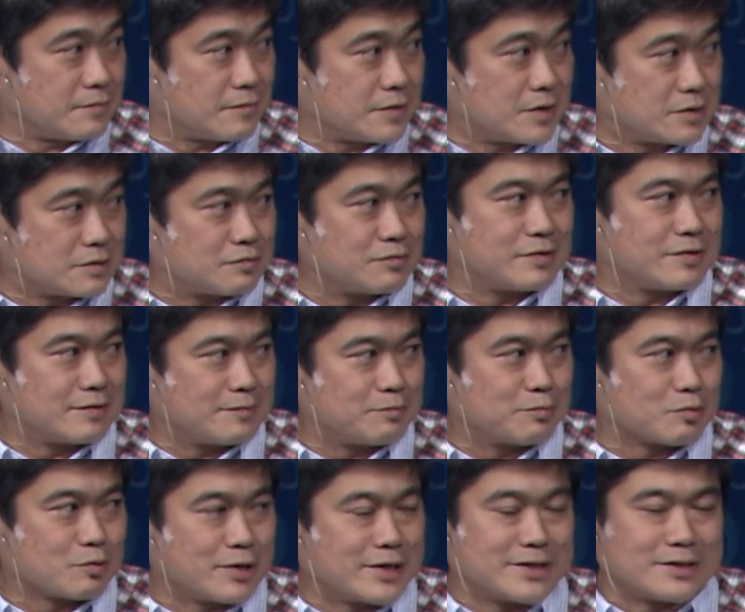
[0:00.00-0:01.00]
It's very,
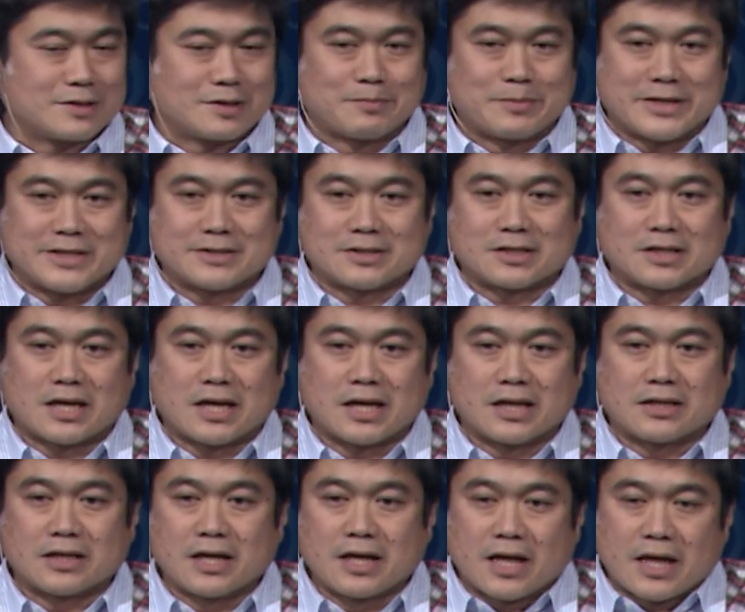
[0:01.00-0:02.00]
quite amazing. amazing.
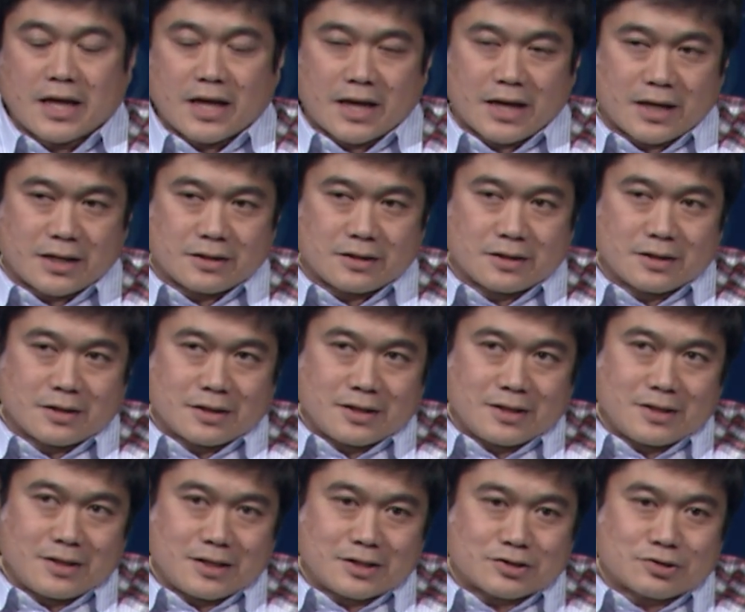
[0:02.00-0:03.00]
And, and
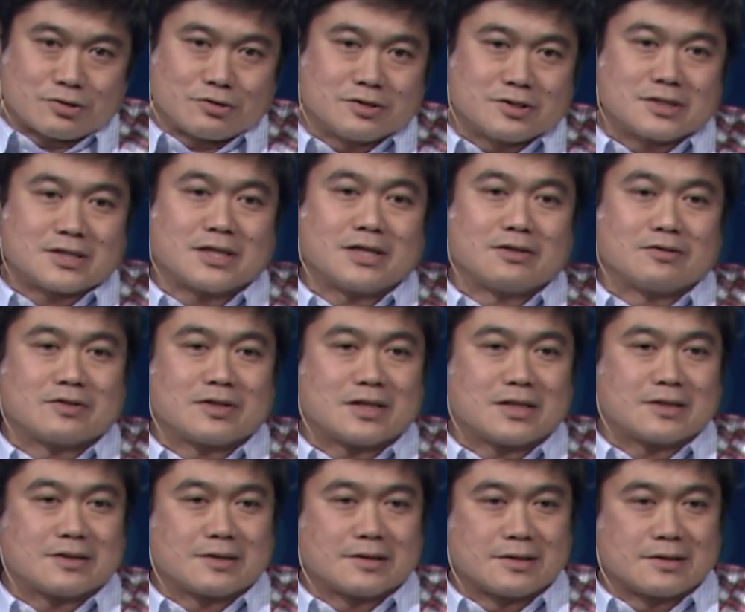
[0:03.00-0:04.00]
it turns out that
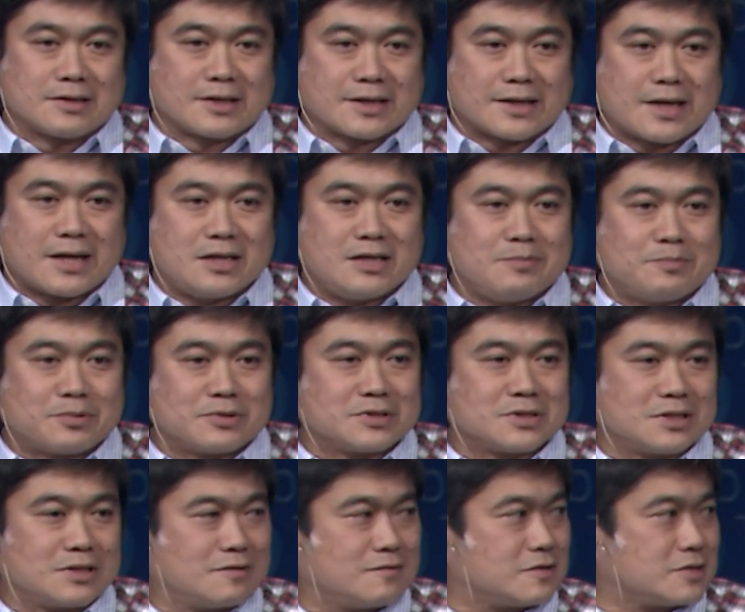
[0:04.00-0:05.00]
like
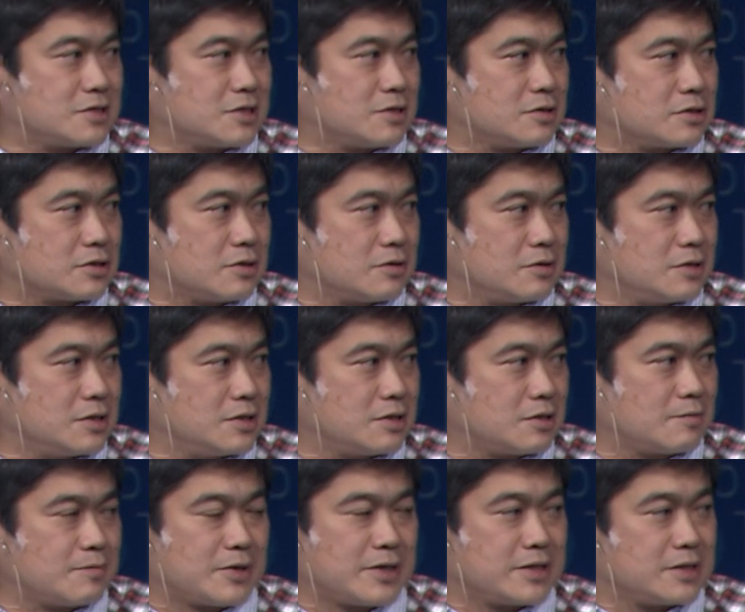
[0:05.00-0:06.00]
80% of the serotonin in our
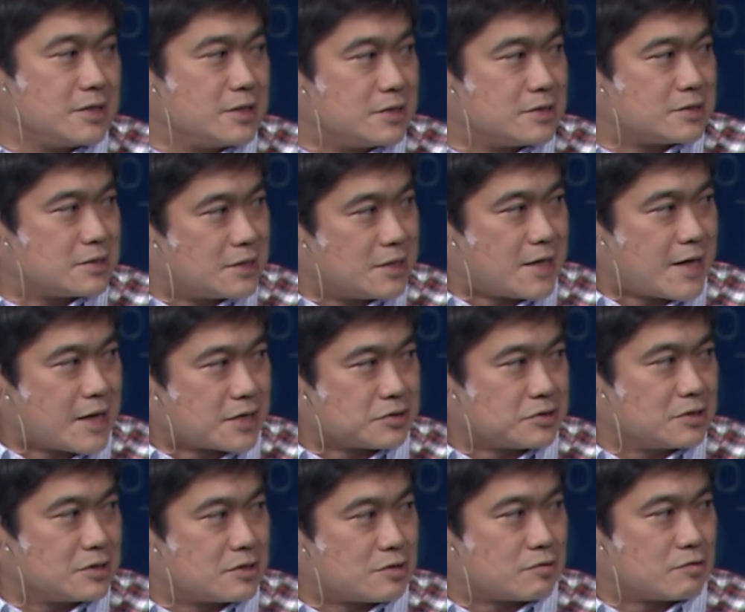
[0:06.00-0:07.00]
body is
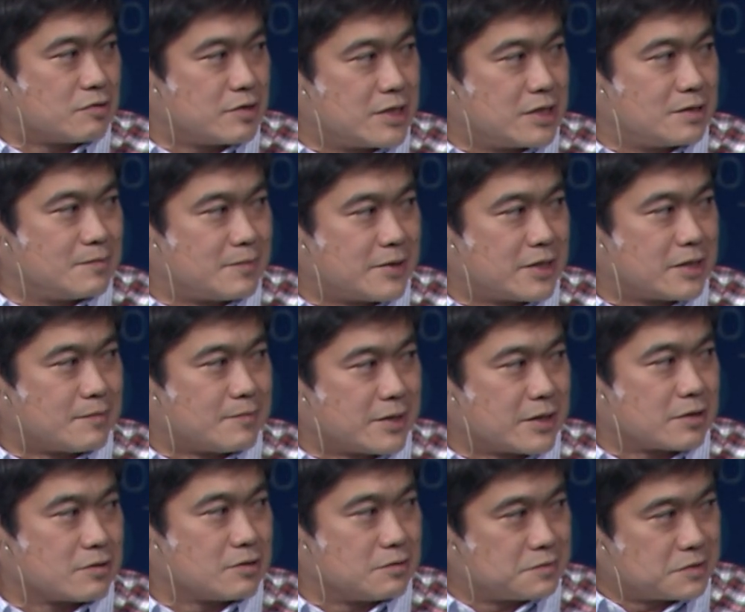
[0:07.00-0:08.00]
actually created by the
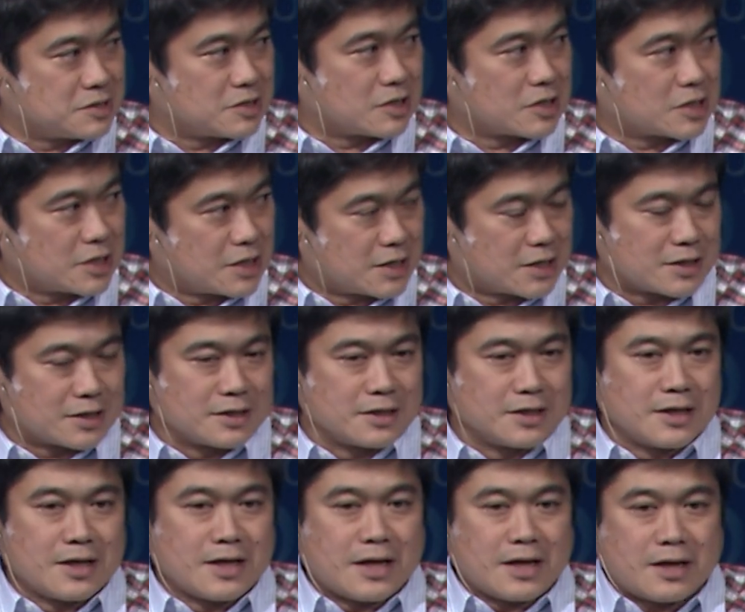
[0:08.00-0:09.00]
microbes in our gut.
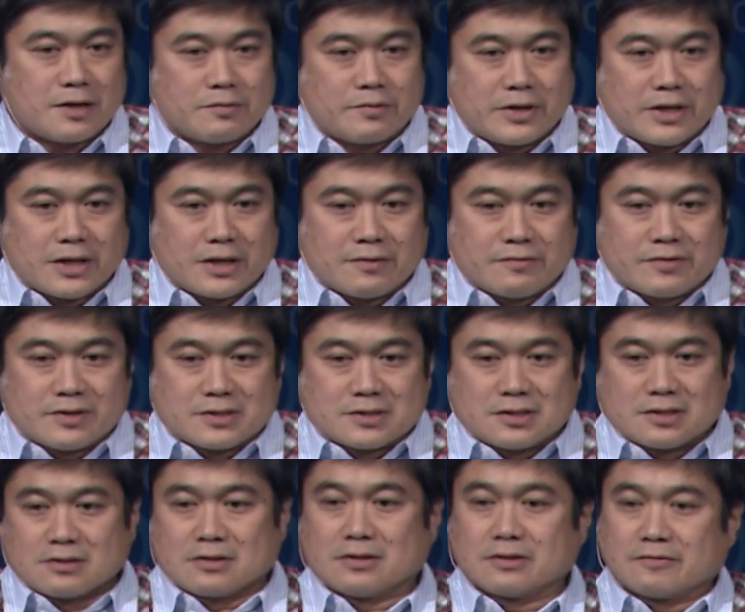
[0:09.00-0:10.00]
And we have this
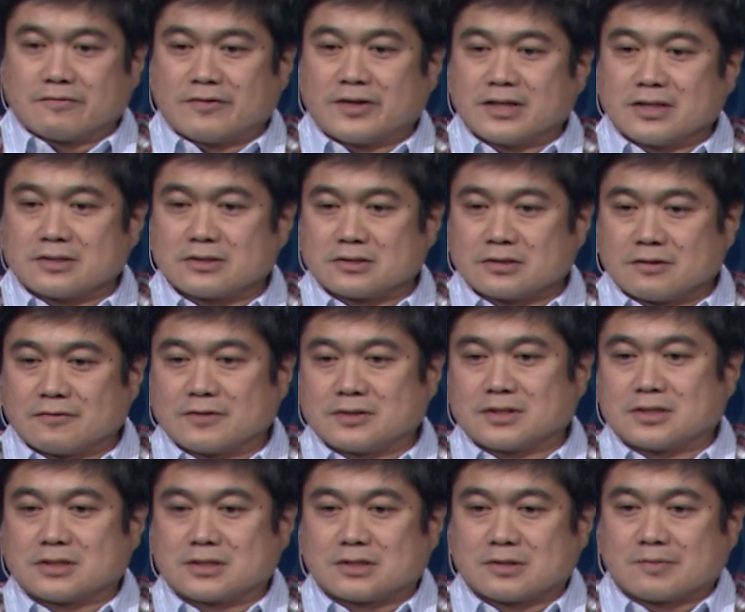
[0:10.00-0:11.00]
thing called the vagus nervous
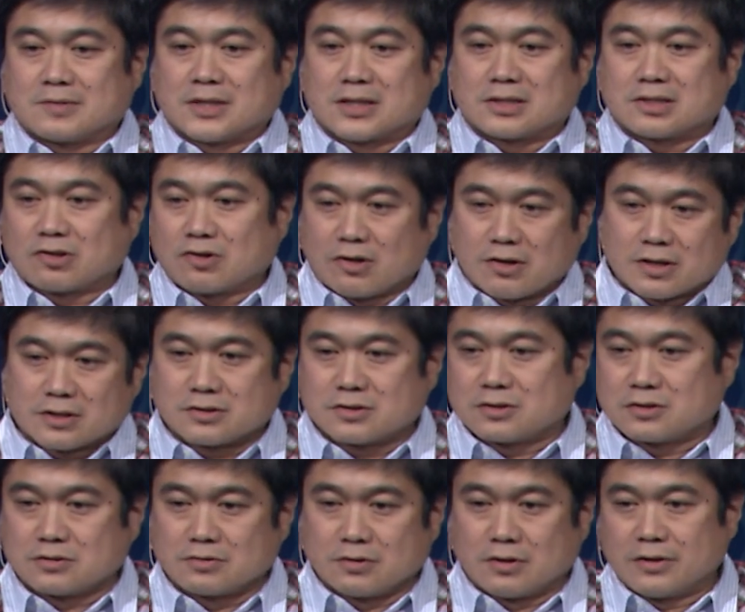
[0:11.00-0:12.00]
system that talks
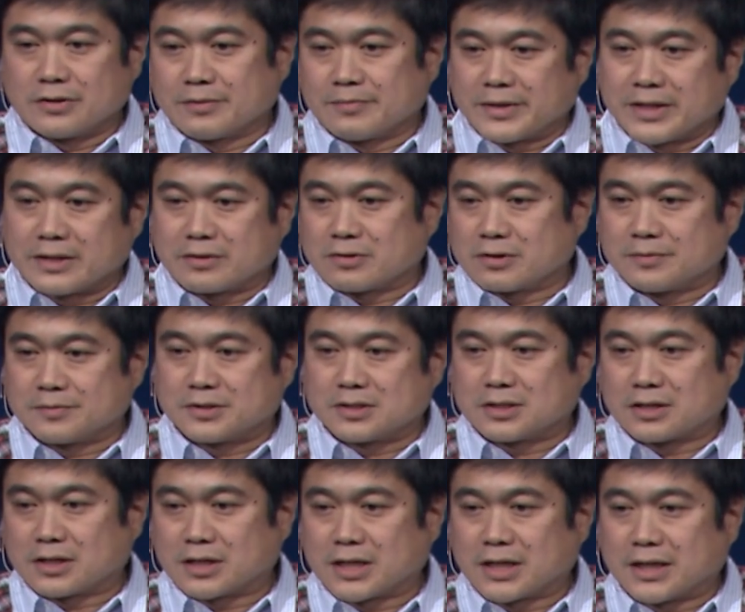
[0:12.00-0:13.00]
to all the microbes in
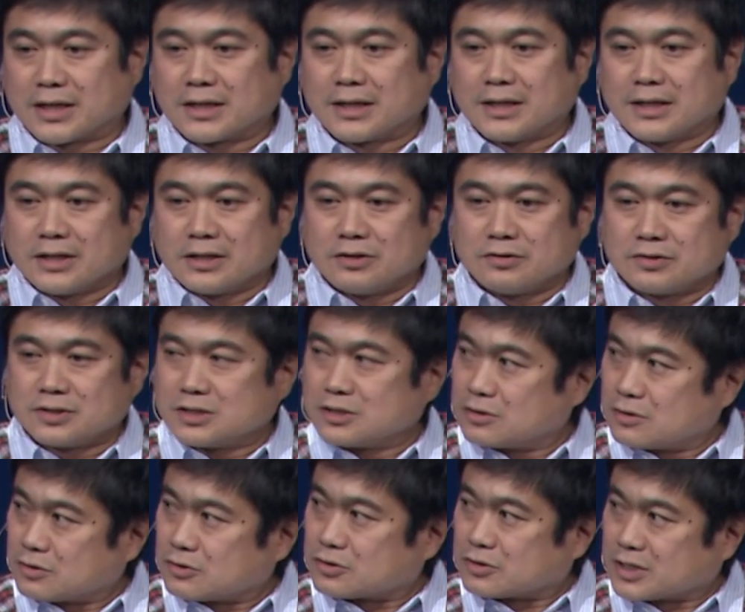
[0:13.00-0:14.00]
our gut using
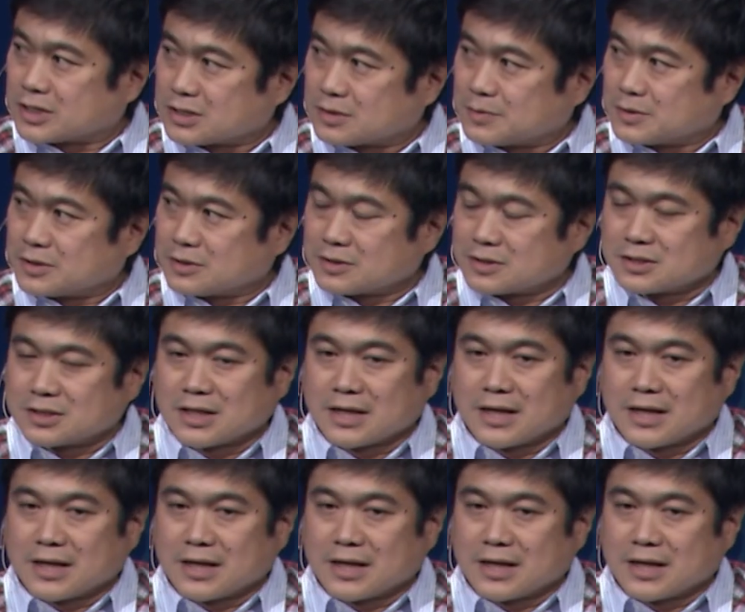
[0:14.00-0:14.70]
neurotransmitters.